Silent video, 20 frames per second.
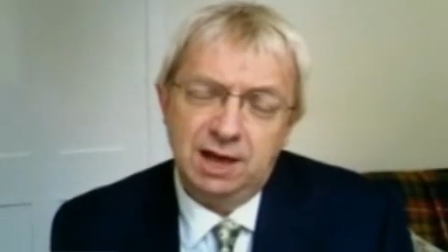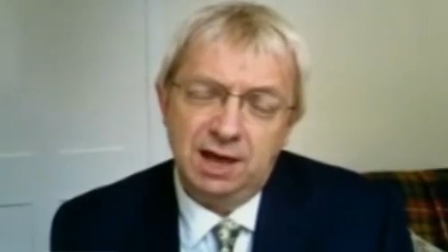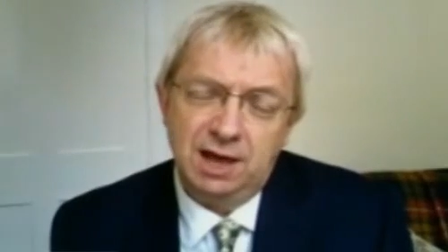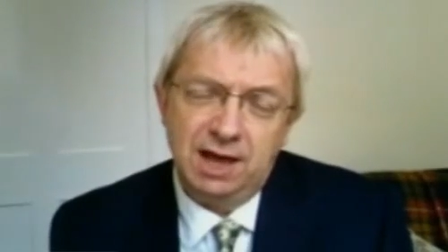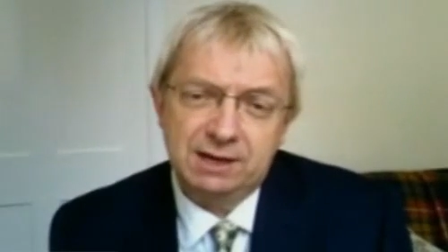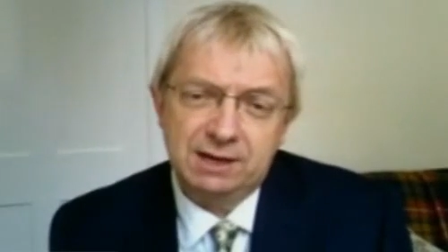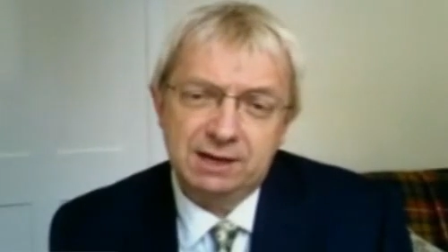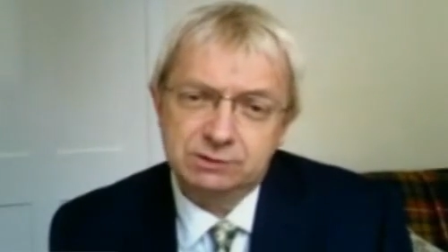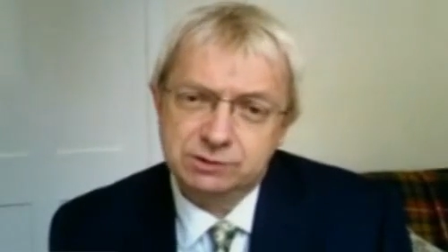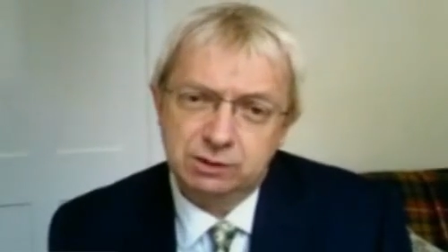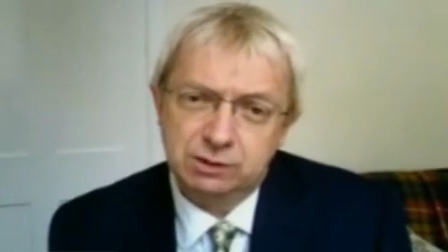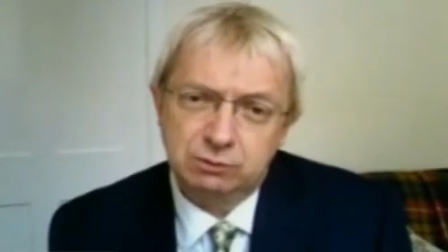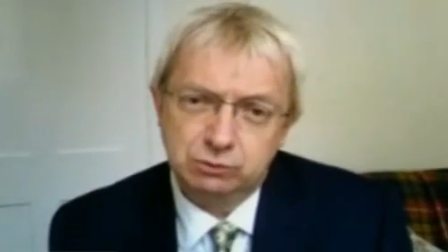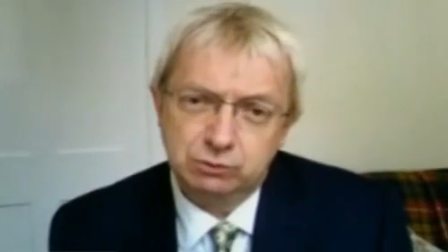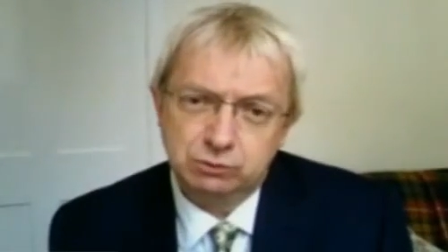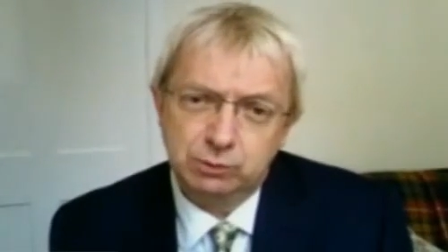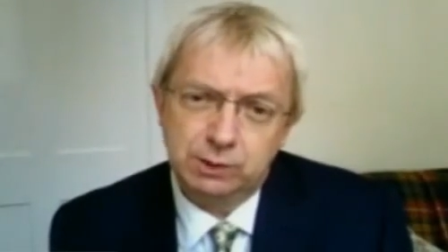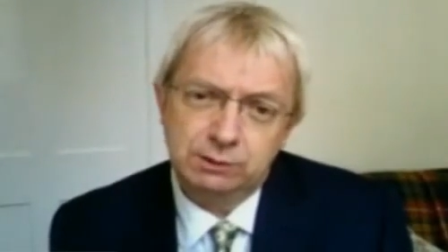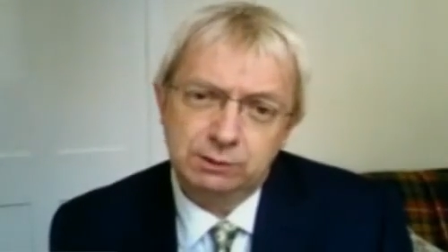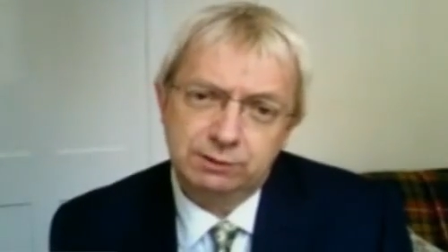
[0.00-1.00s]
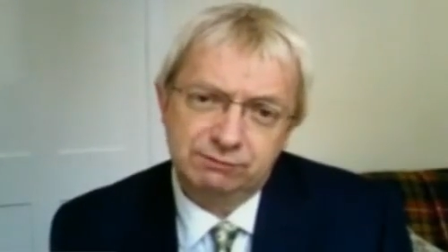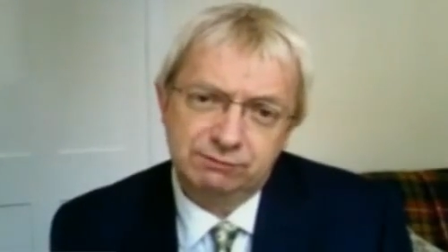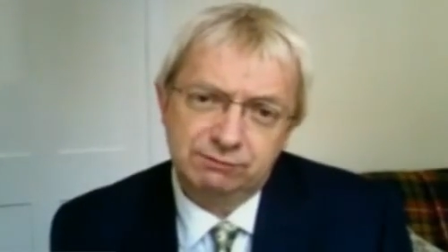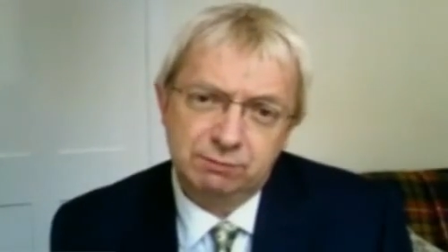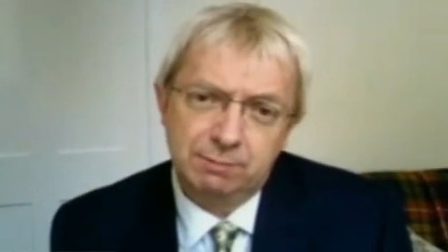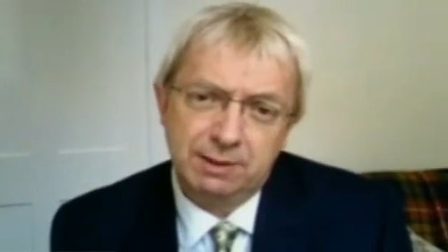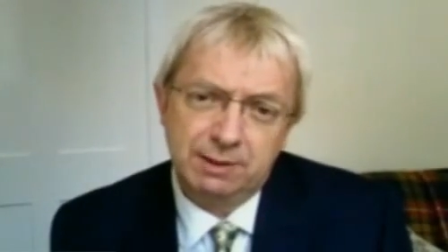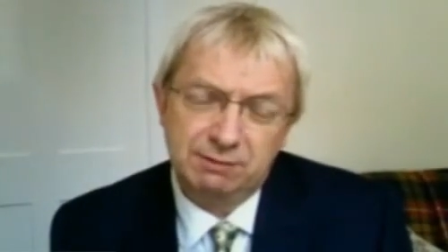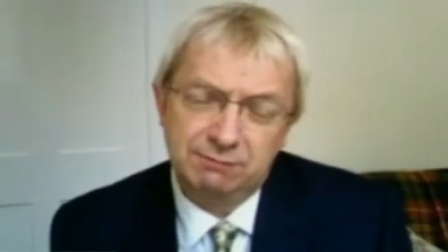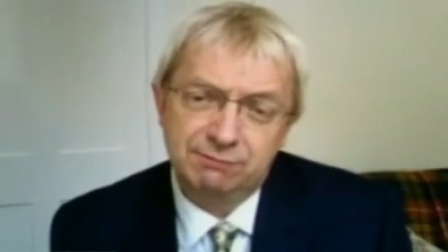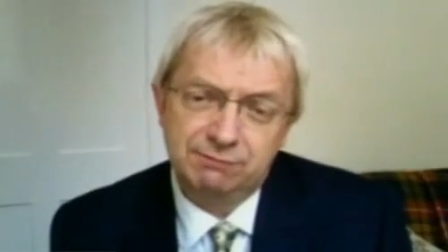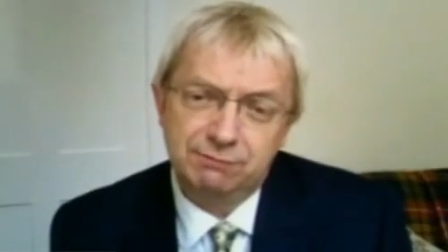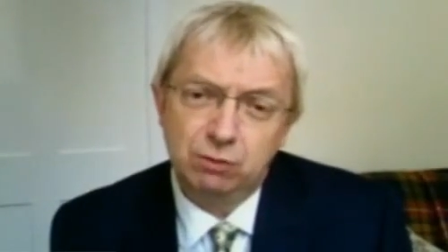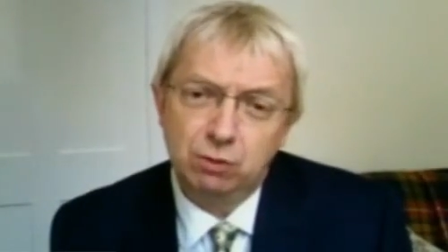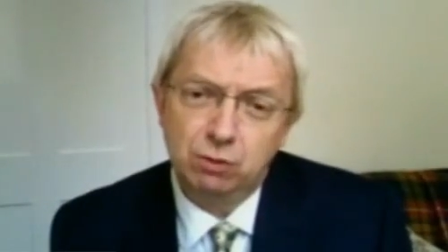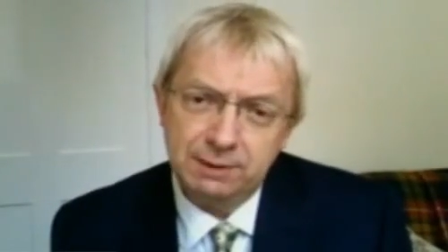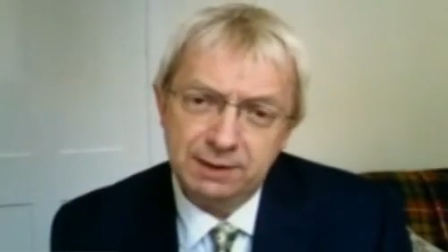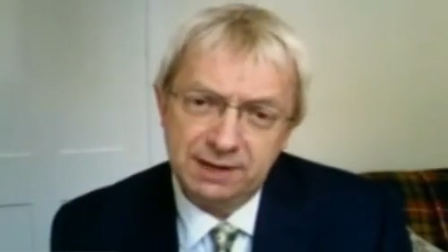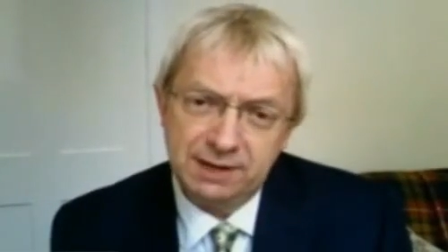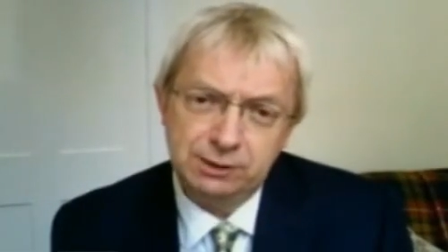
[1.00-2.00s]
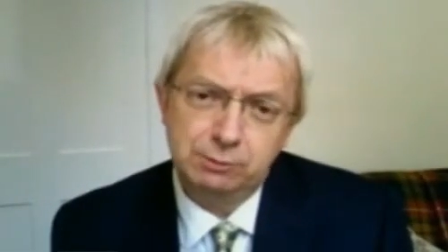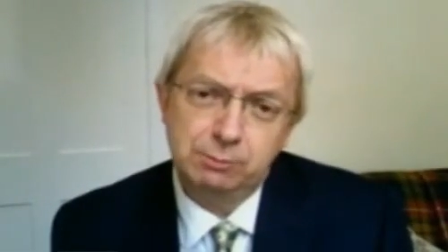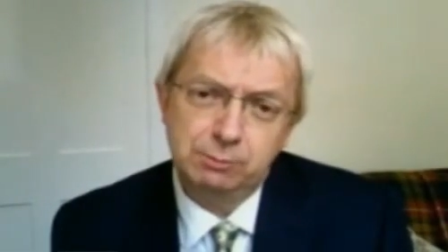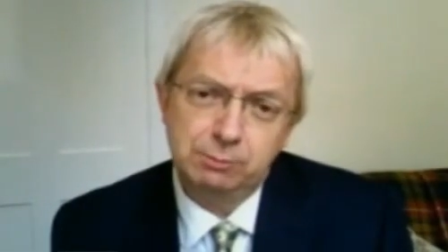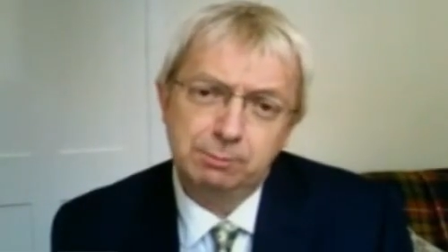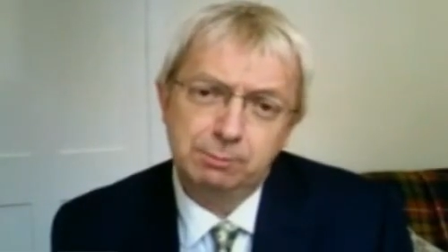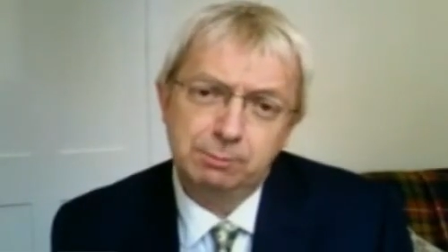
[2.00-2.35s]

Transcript: a household wealth of about £4 million.